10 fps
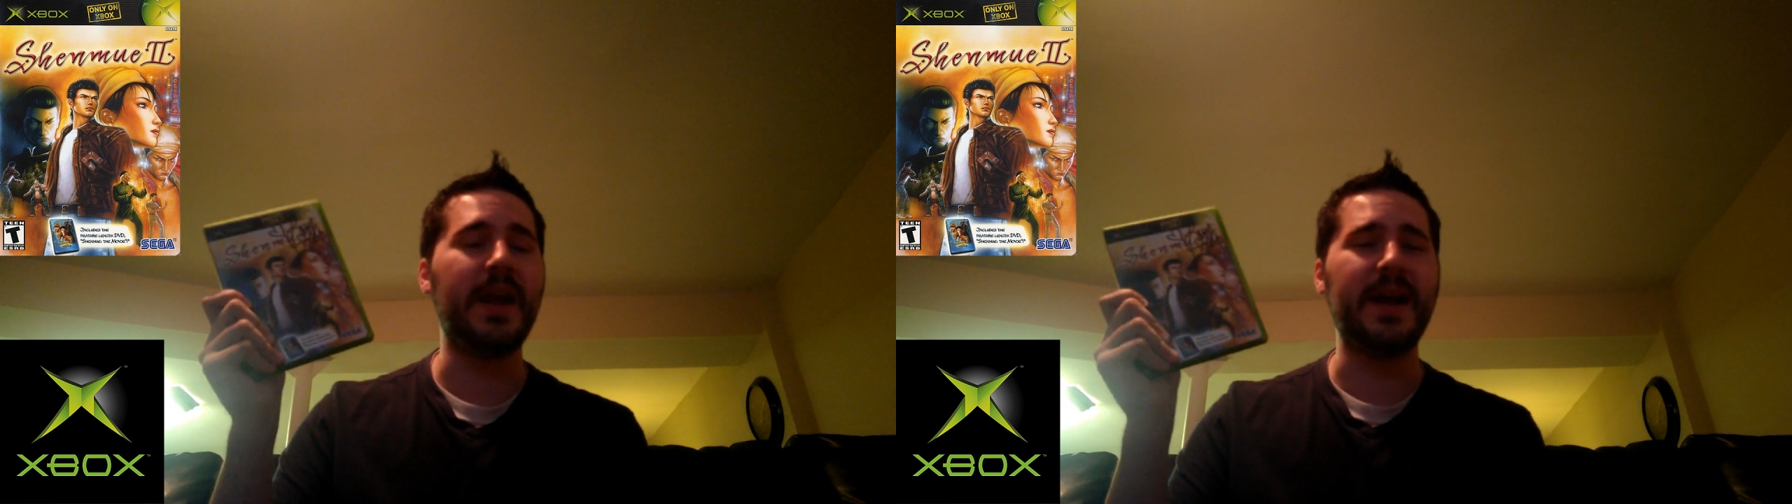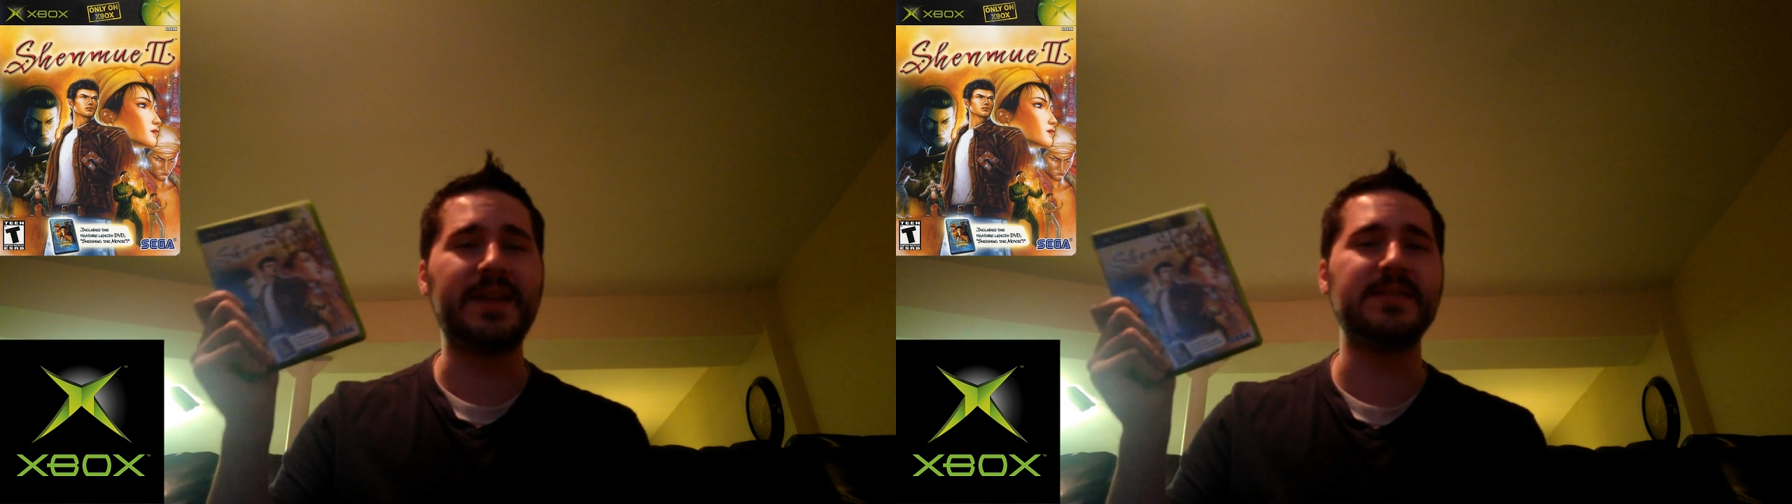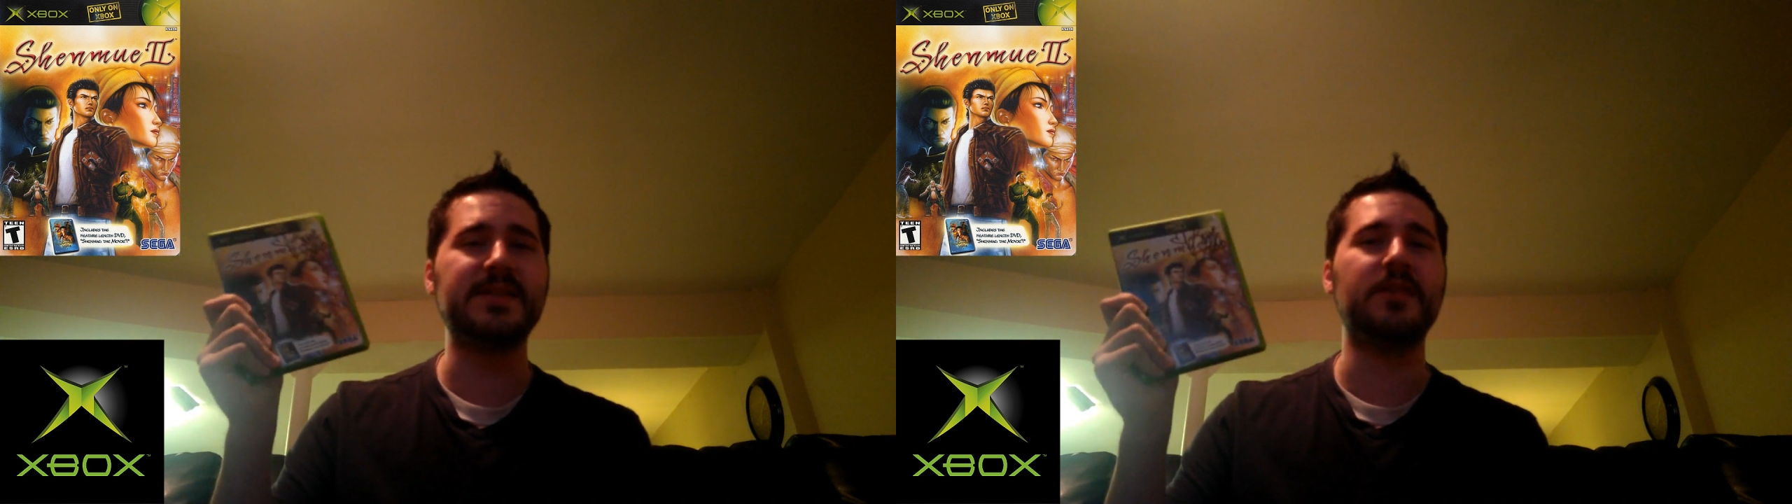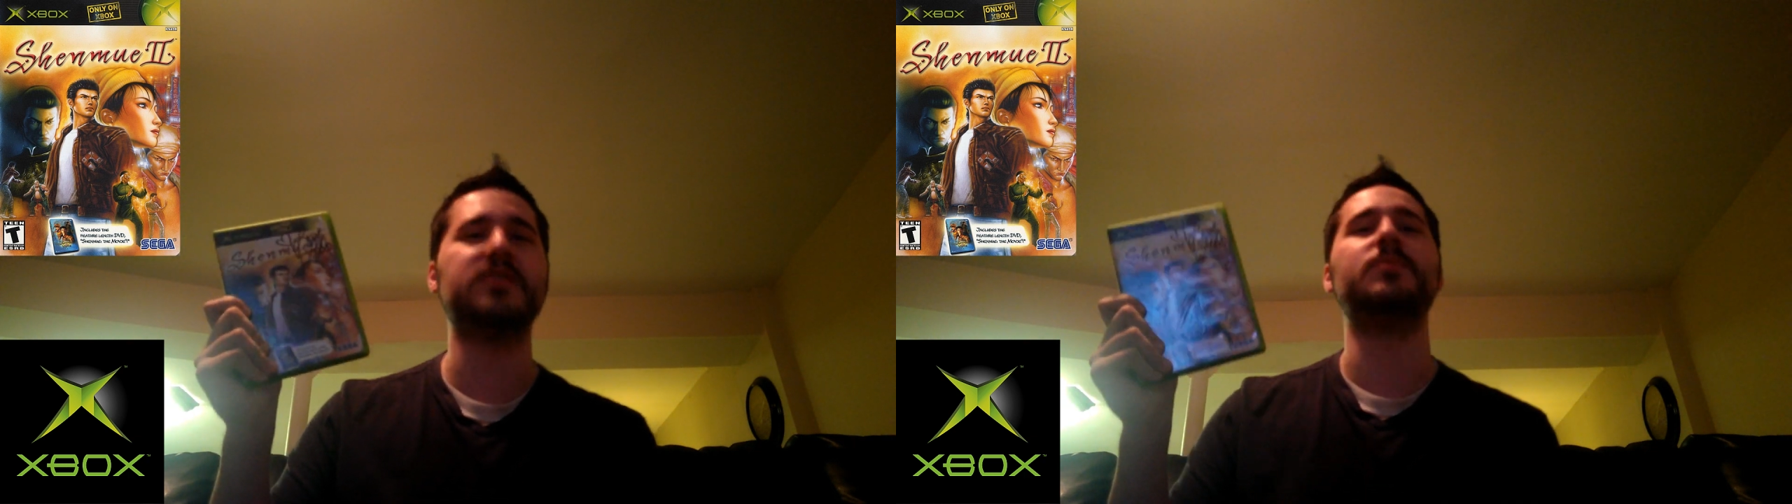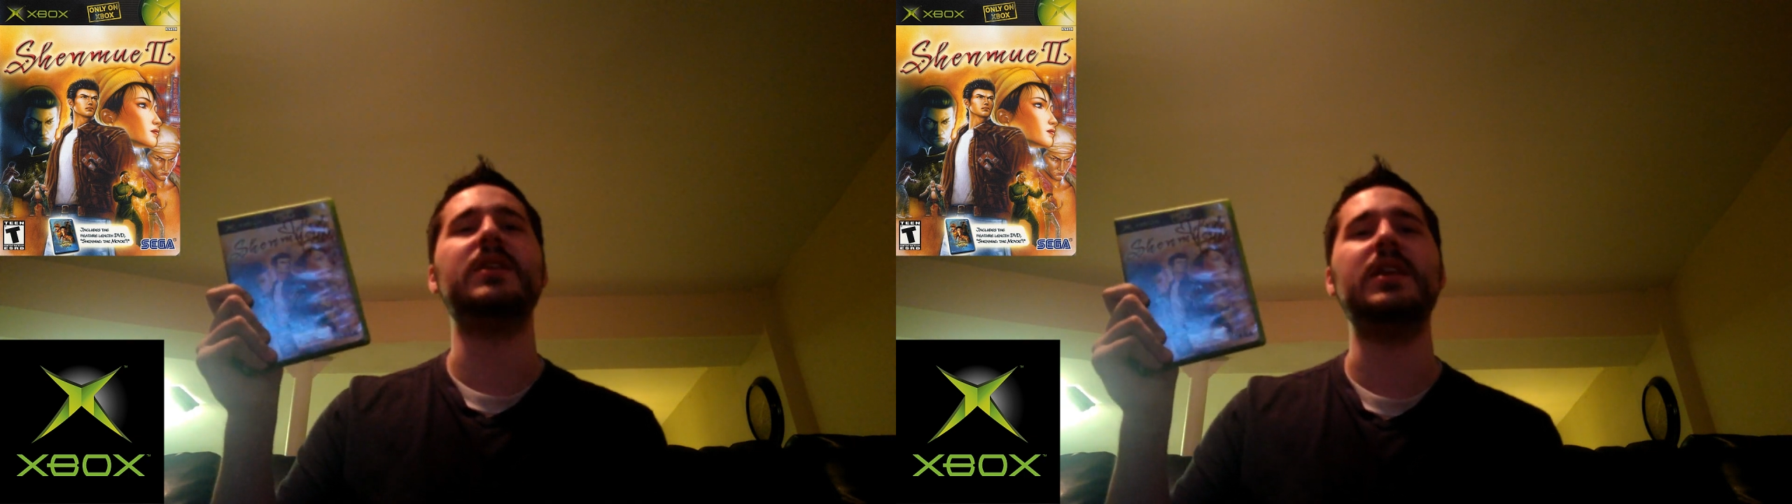I consider
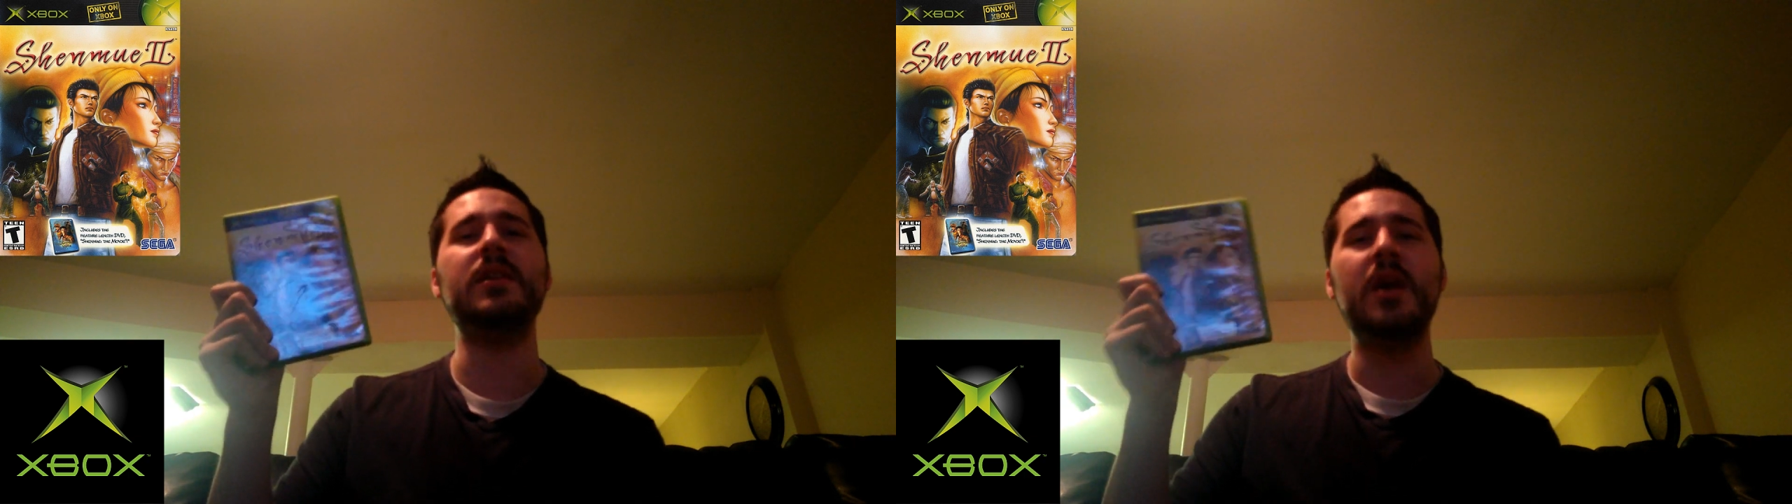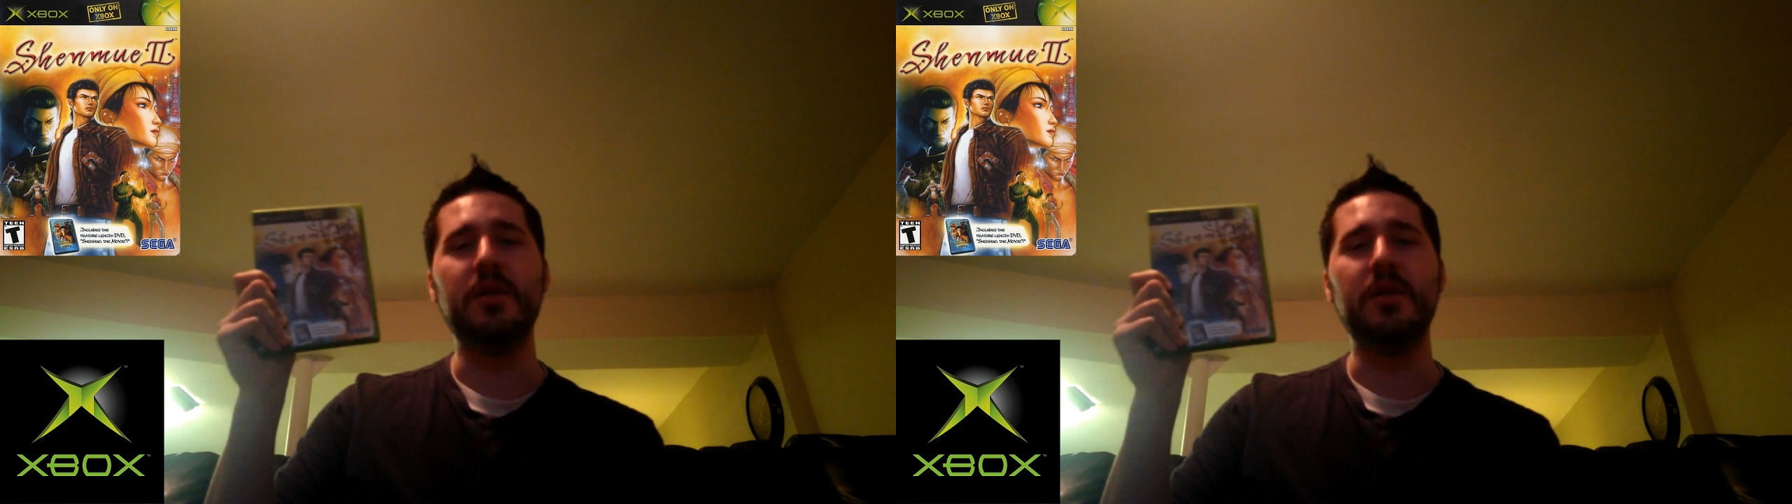to be